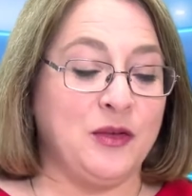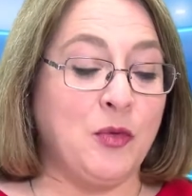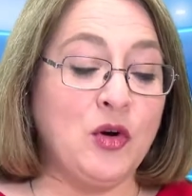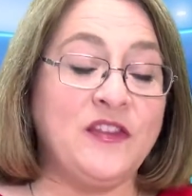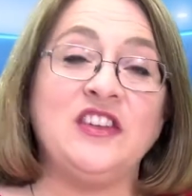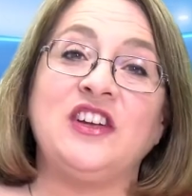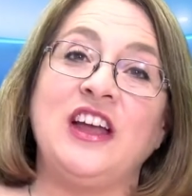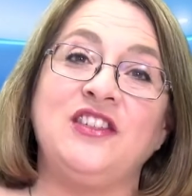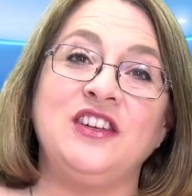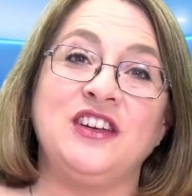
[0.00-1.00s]
the Board of
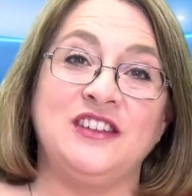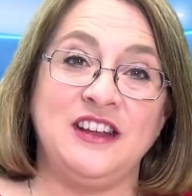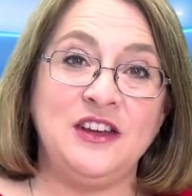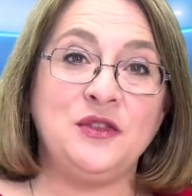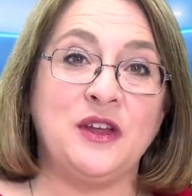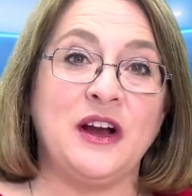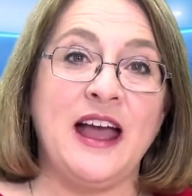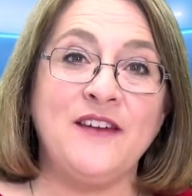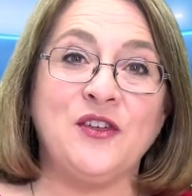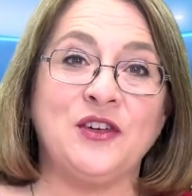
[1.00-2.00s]
Education continued their
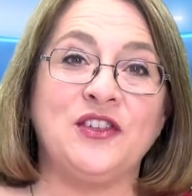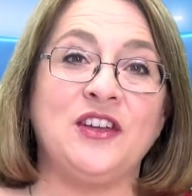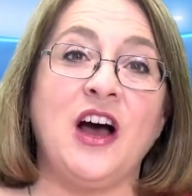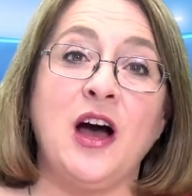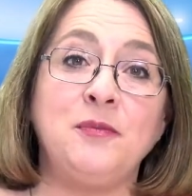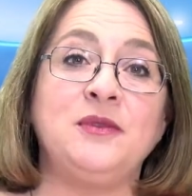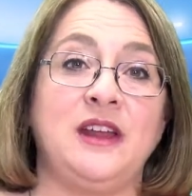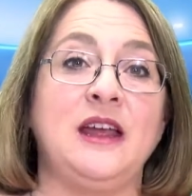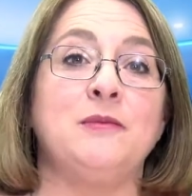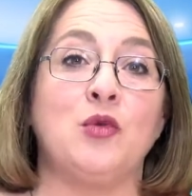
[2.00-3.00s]
efforts to
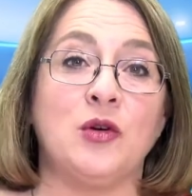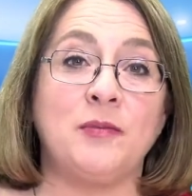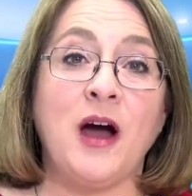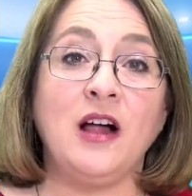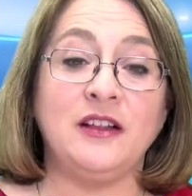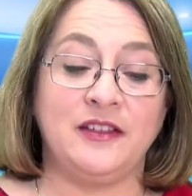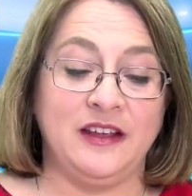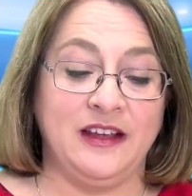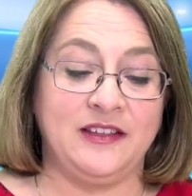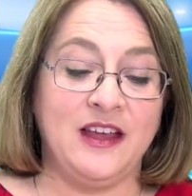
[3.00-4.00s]
update board
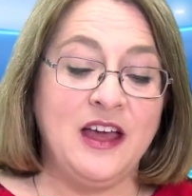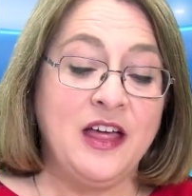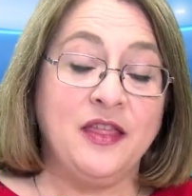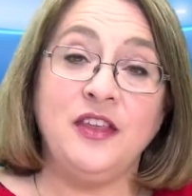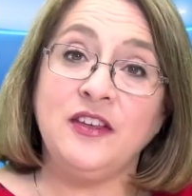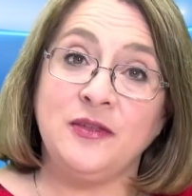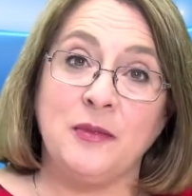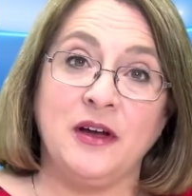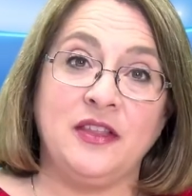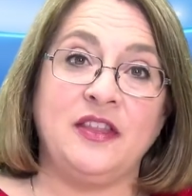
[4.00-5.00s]
policies. This
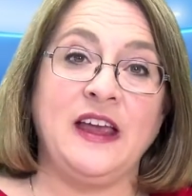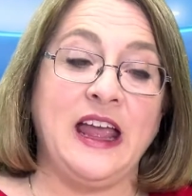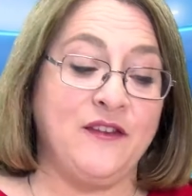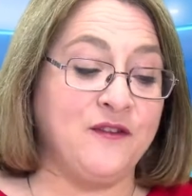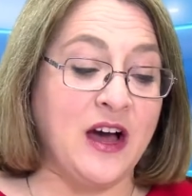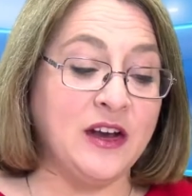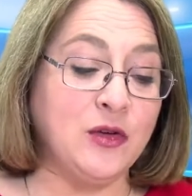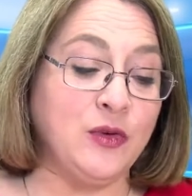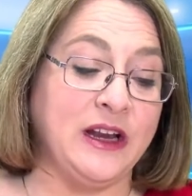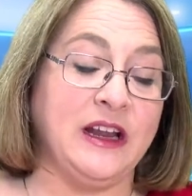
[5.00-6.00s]
month, they gave
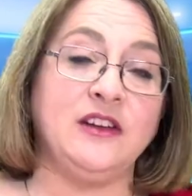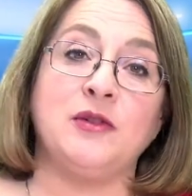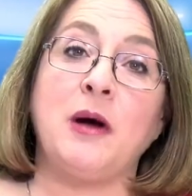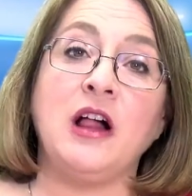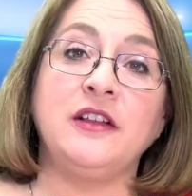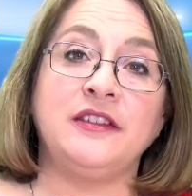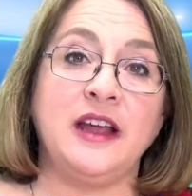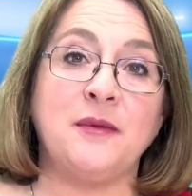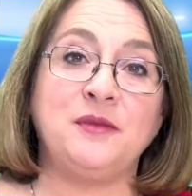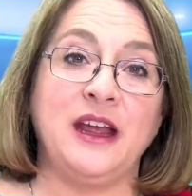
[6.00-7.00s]
final reading to
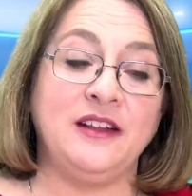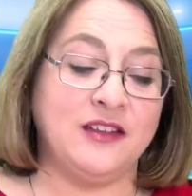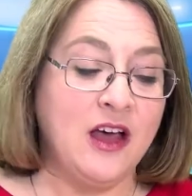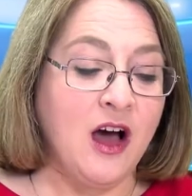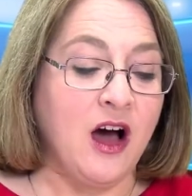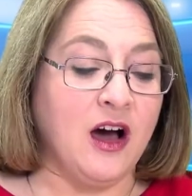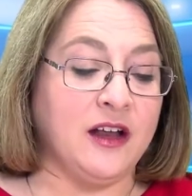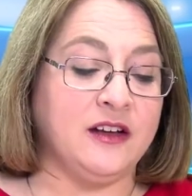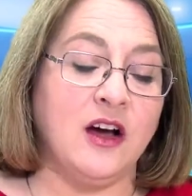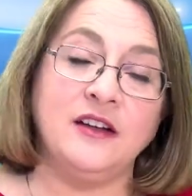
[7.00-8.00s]
policy updates
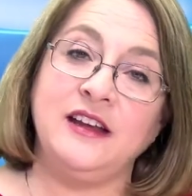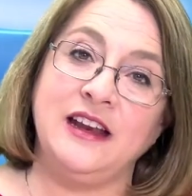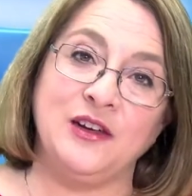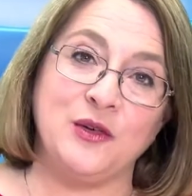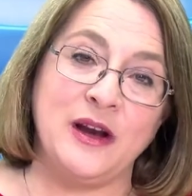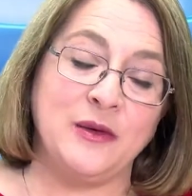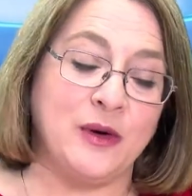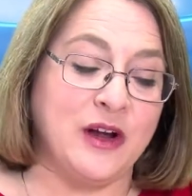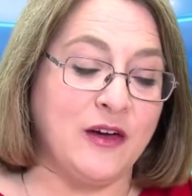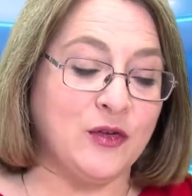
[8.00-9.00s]
on content and credit
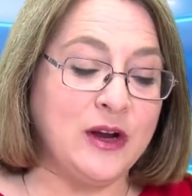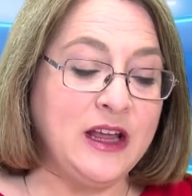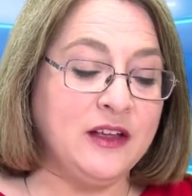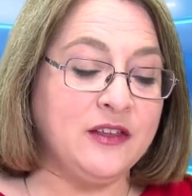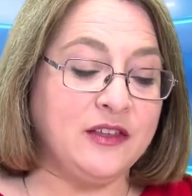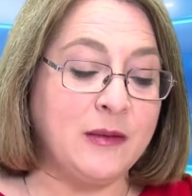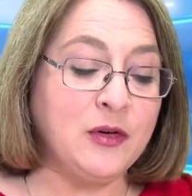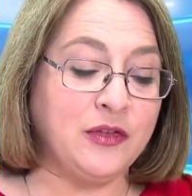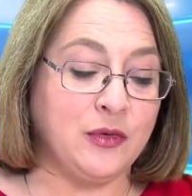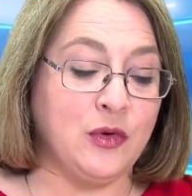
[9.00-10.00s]
recovery,
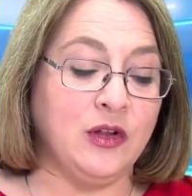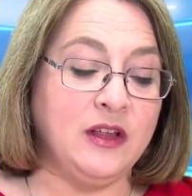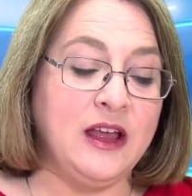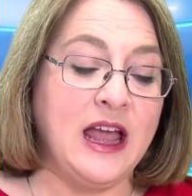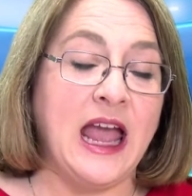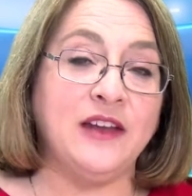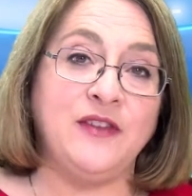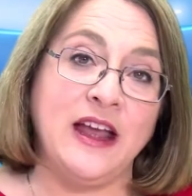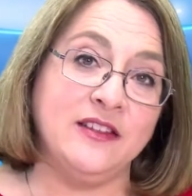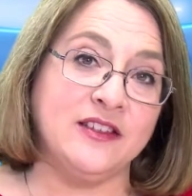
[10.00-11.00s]
summer school,
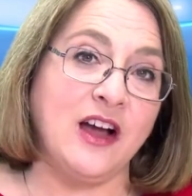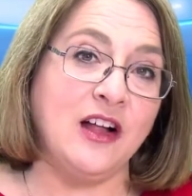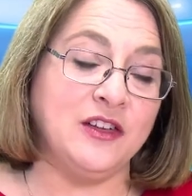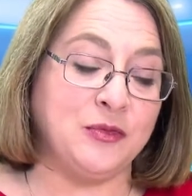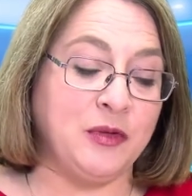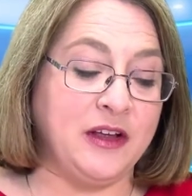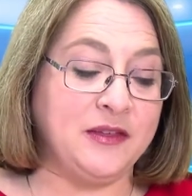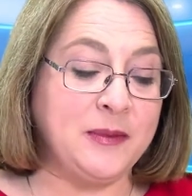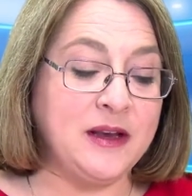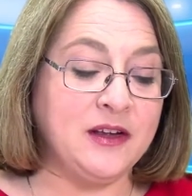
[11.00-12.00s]
advanced college
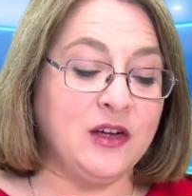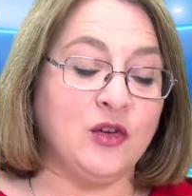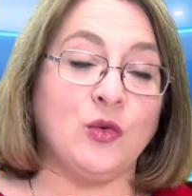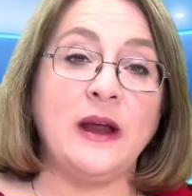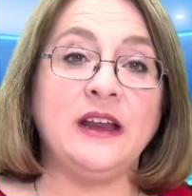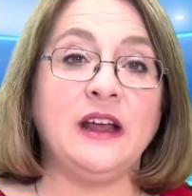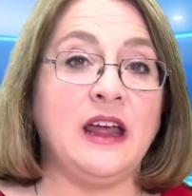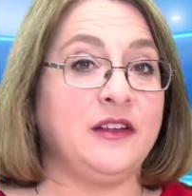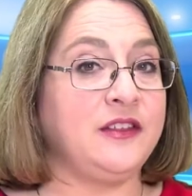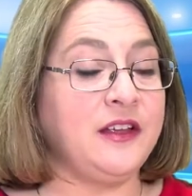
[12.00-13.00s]
placement, grading
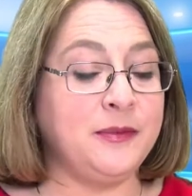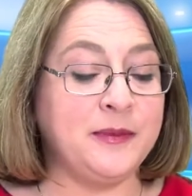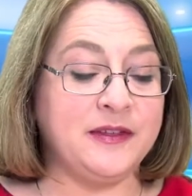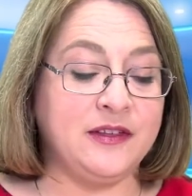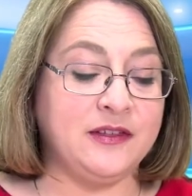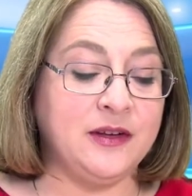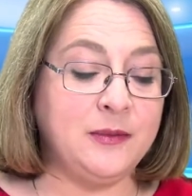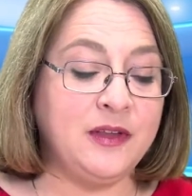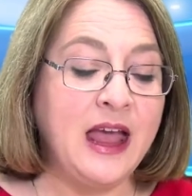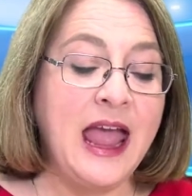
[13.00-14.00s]
and assessment
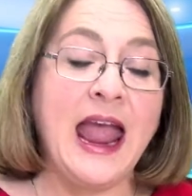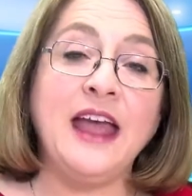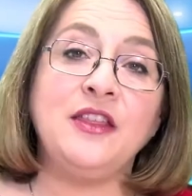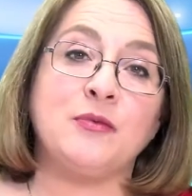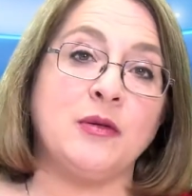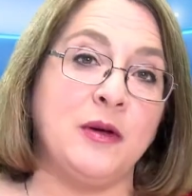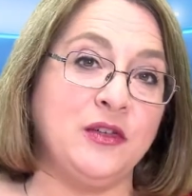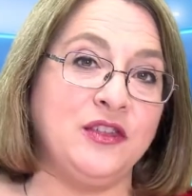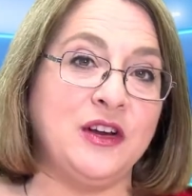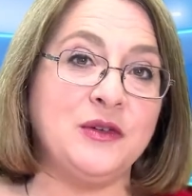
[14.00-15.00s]
systems, and the
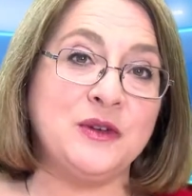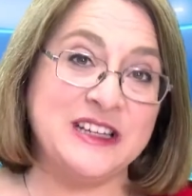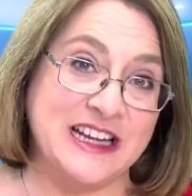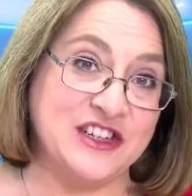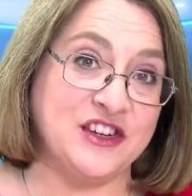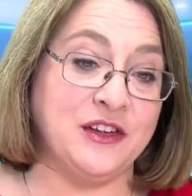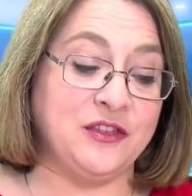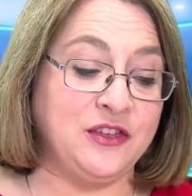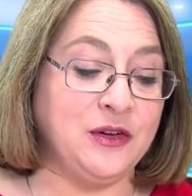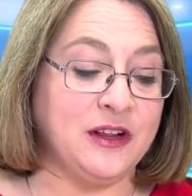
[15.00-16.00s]
promotion and retention of
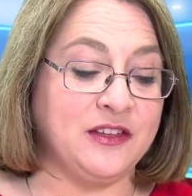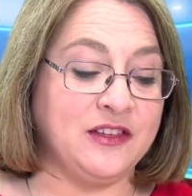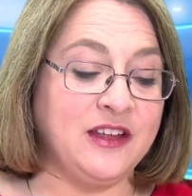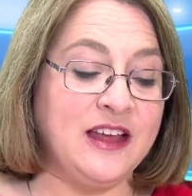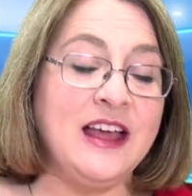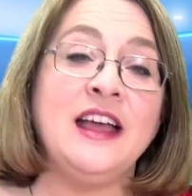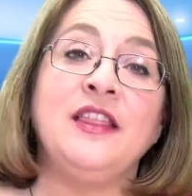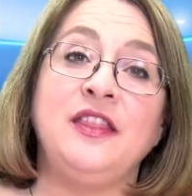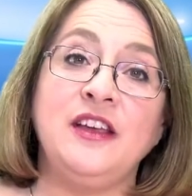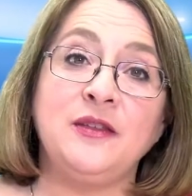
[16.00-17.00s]
students.
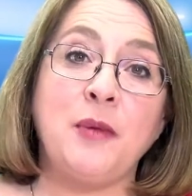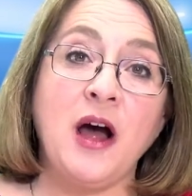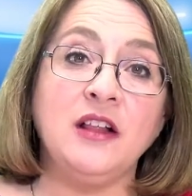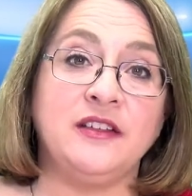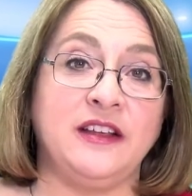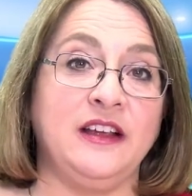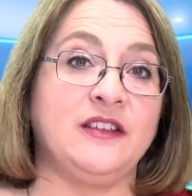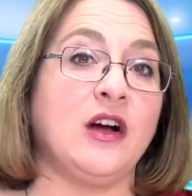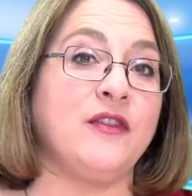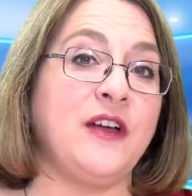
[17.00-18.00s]
These policies
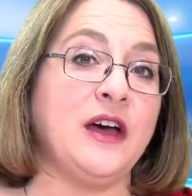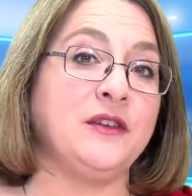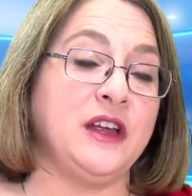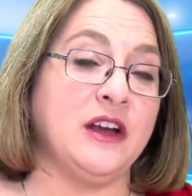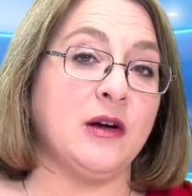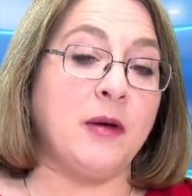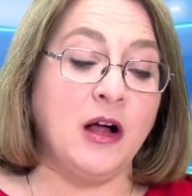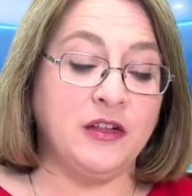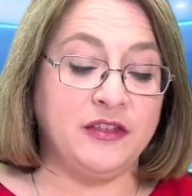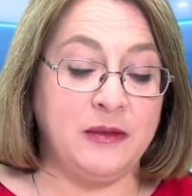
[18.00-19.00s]
are found in our
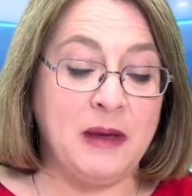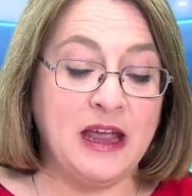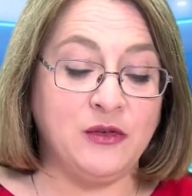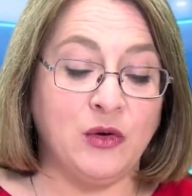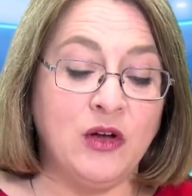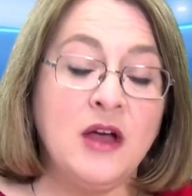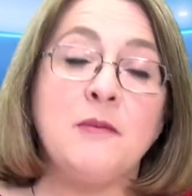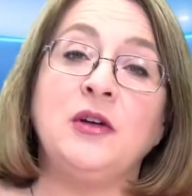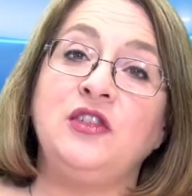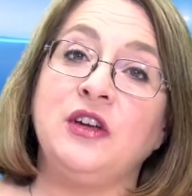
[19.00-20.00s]
policy manual,
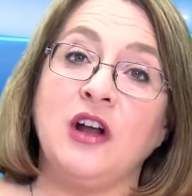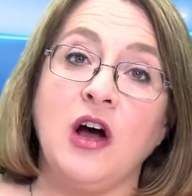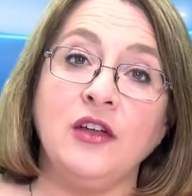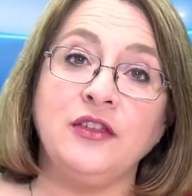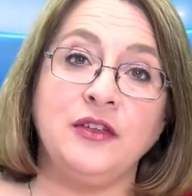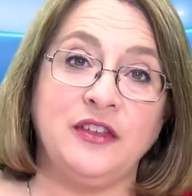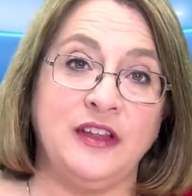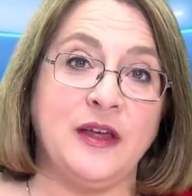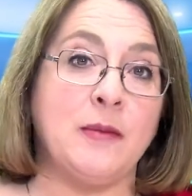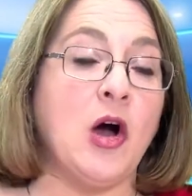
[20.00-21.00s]
but you can also
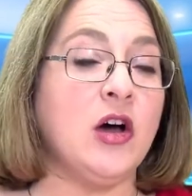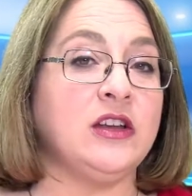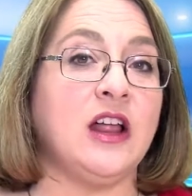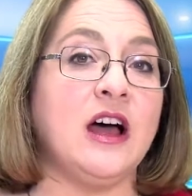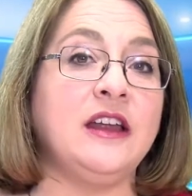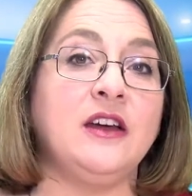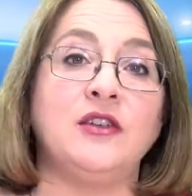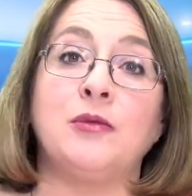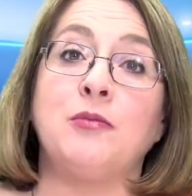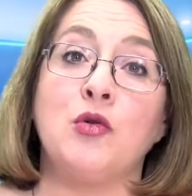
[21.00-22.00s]
see them online
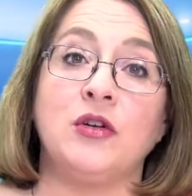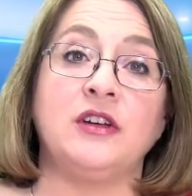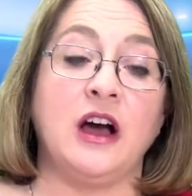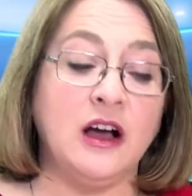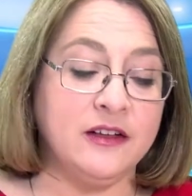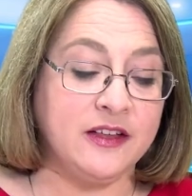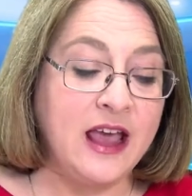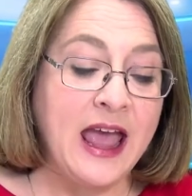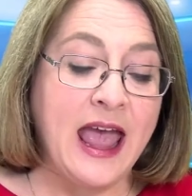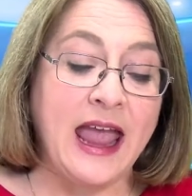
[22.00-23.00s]
under Board Docs
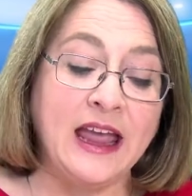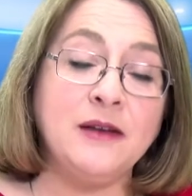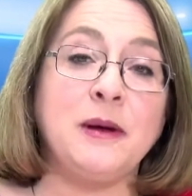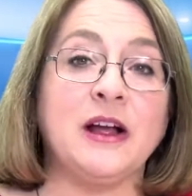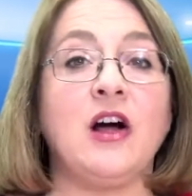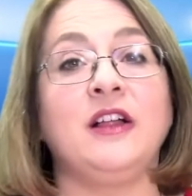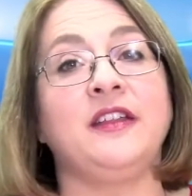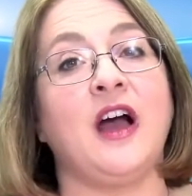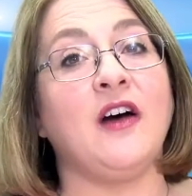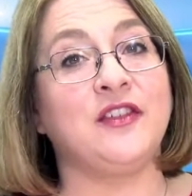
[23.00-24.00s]
and by calling
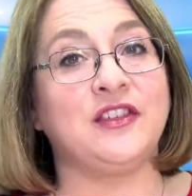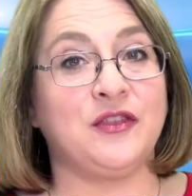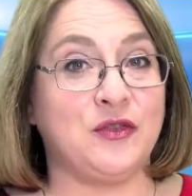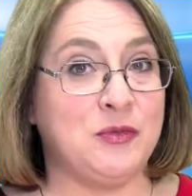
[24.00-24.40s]
the Office of